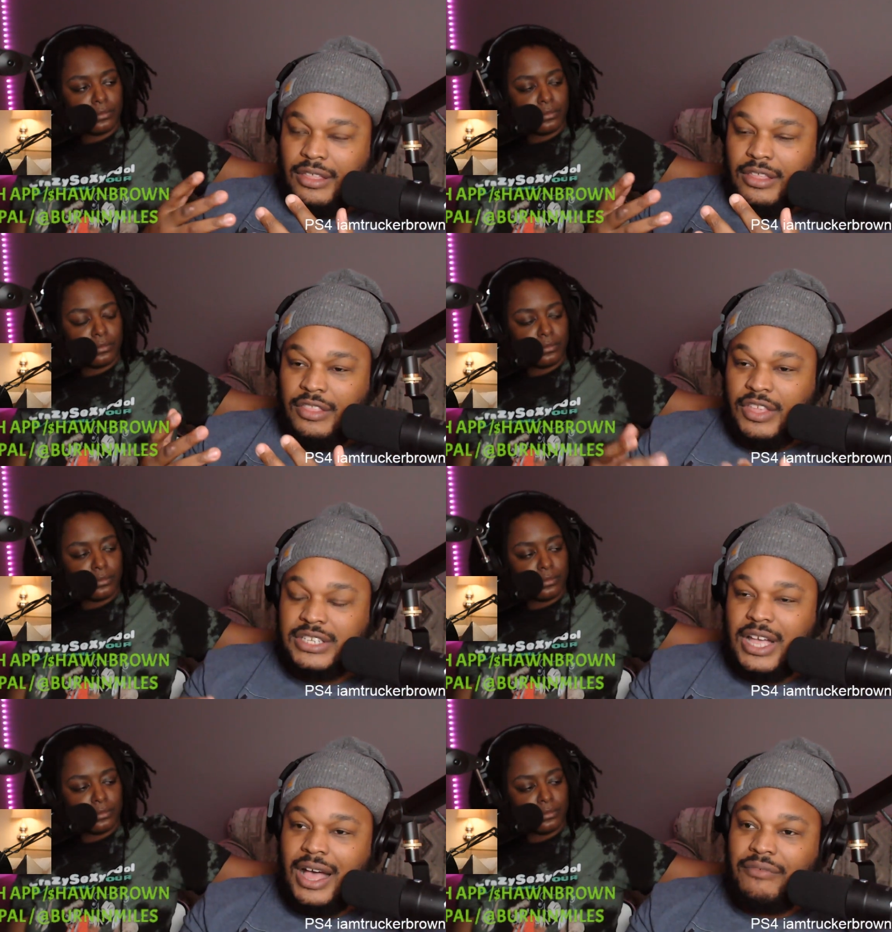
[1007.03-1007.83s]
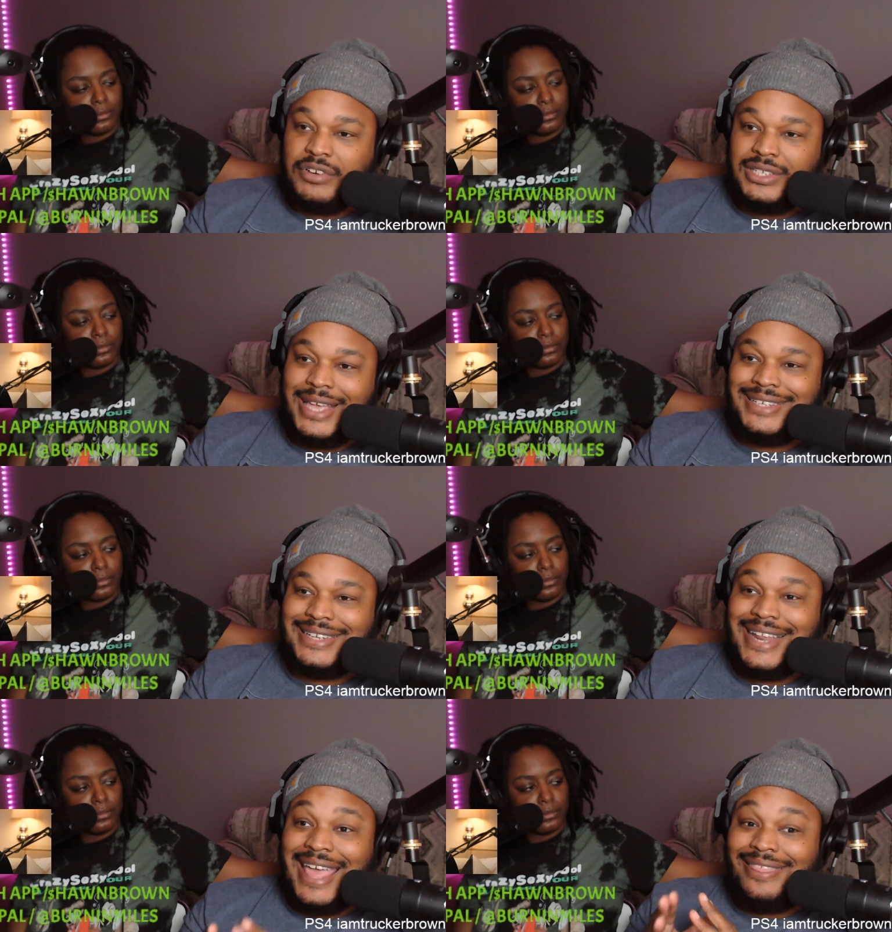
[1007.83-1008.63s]
Speaker 1: this
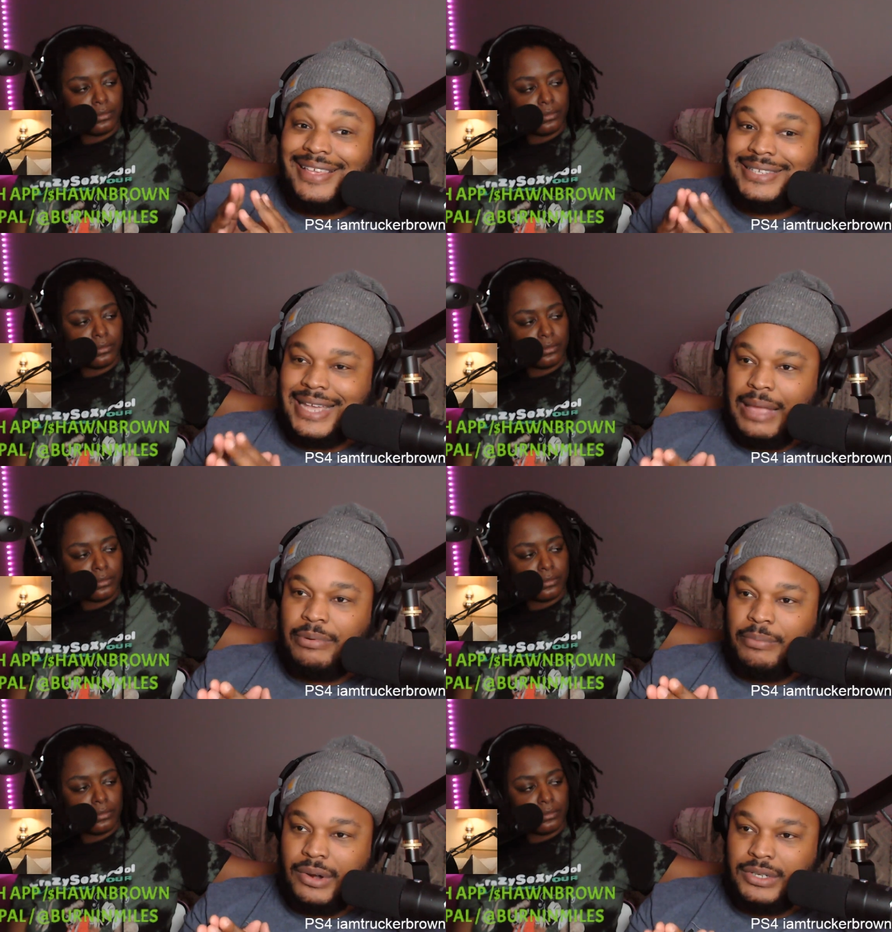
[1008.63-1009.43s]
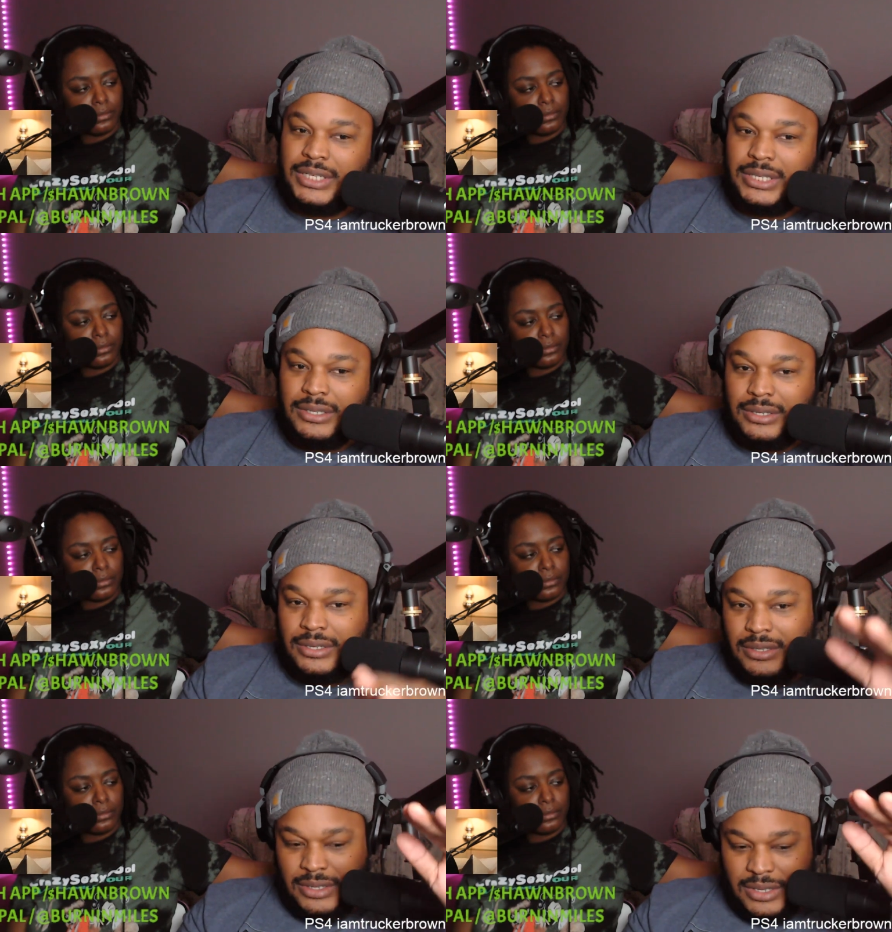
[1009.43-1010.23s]
conversation and this type of person
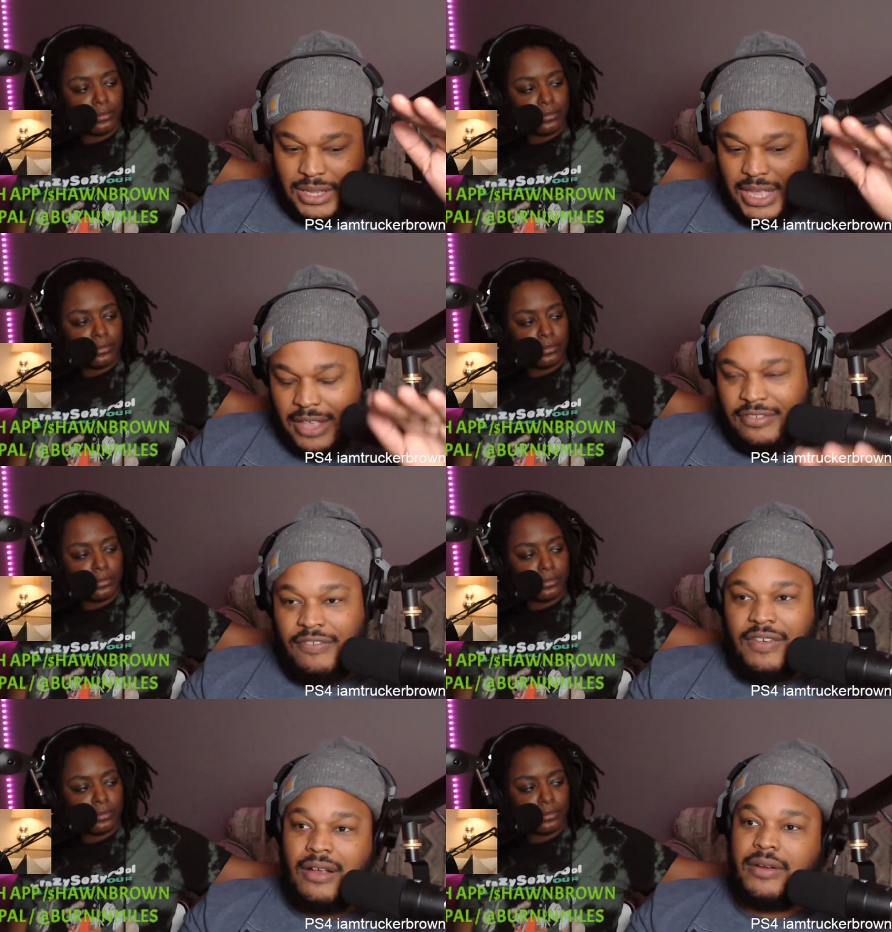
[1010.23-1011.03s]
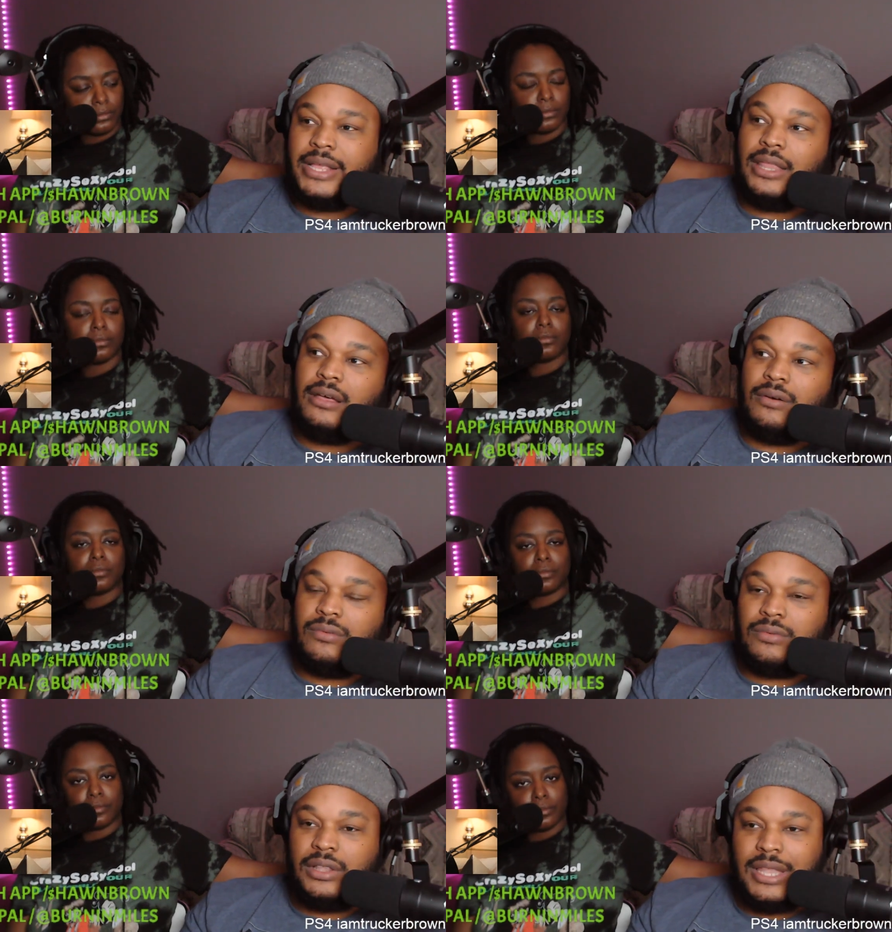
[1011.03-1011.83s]
is very
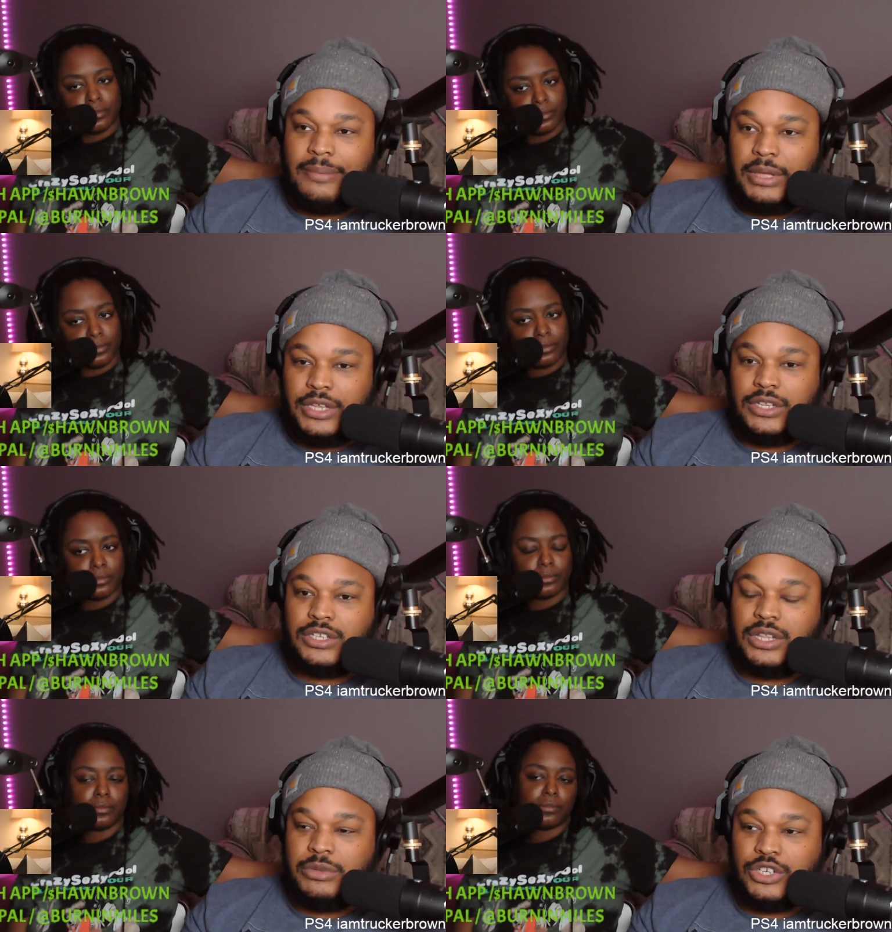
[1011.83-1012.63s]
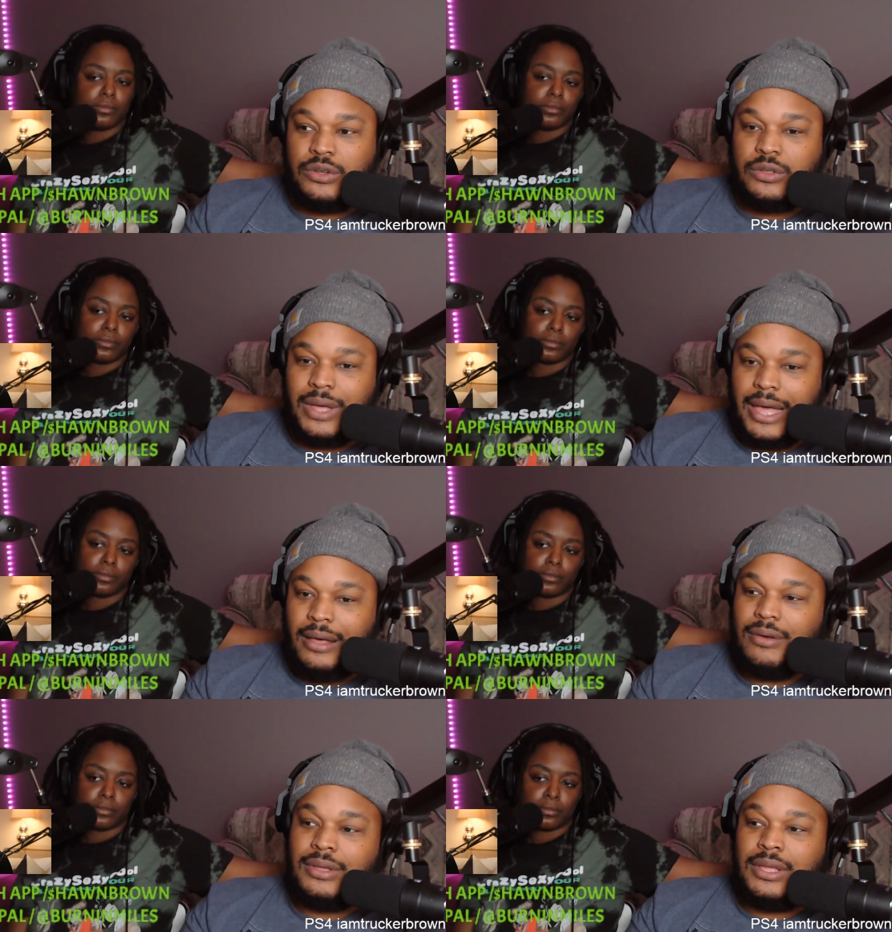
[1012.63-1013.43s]
low. Let me show you how.